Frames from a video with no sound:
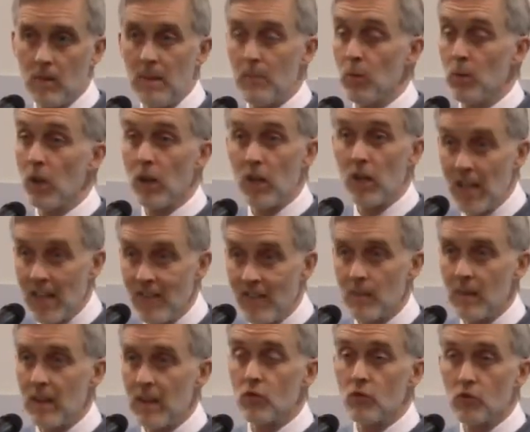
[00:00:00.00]
People
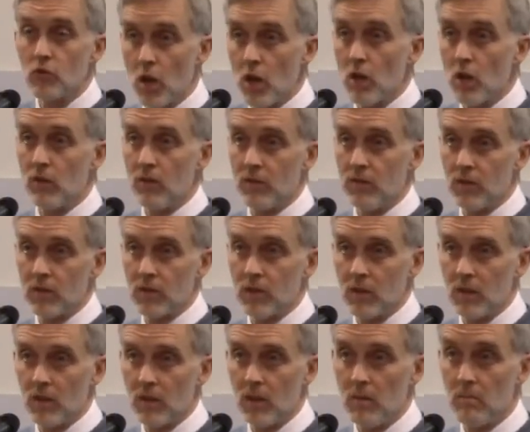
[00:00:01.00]
leave him in
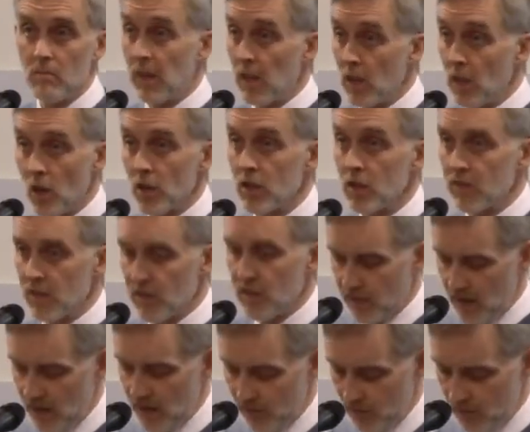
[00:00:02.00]
droves because of
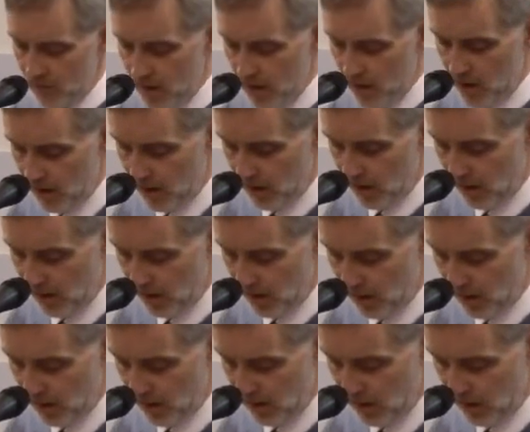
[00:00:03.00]
his faithful preaching.
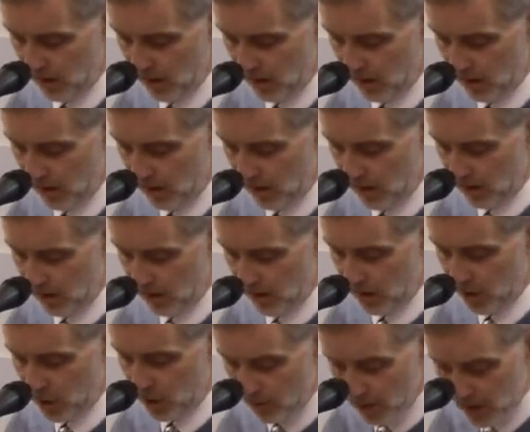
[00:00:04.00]

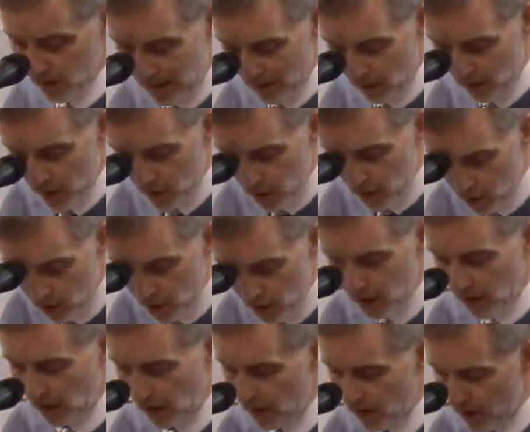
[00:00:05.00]
John was now
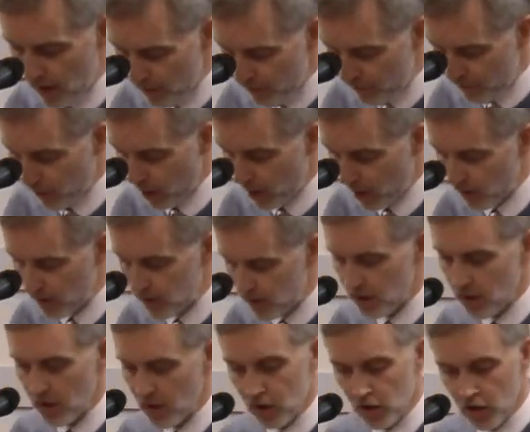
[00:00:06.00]
losing
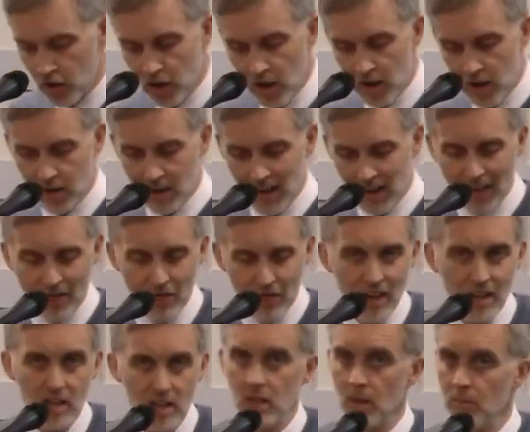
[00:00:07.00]
followers to Jesus.
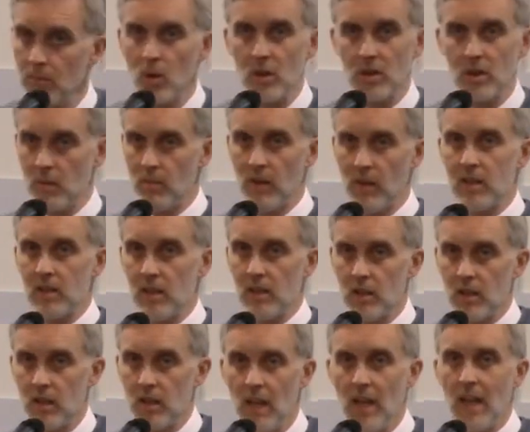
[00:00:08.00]
And this is the point of the
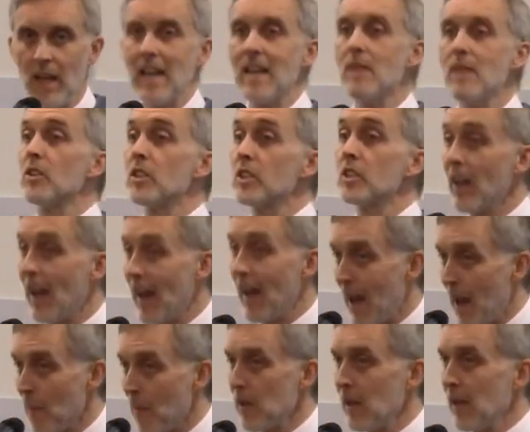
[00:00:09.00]
passage. He was
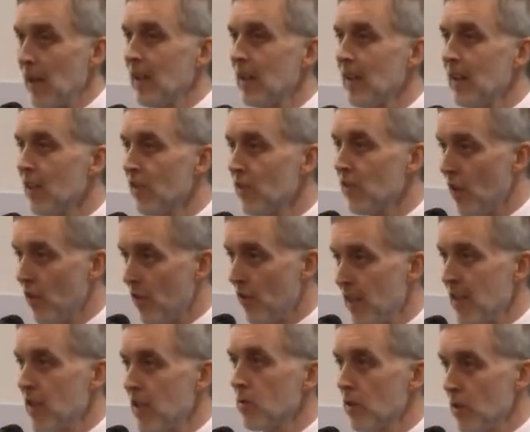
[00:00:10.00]
happy that
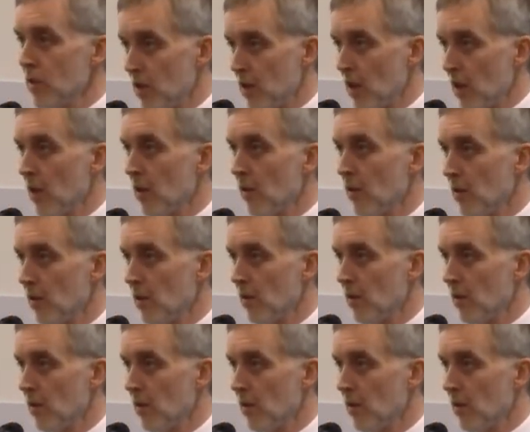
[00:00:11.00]
this was so.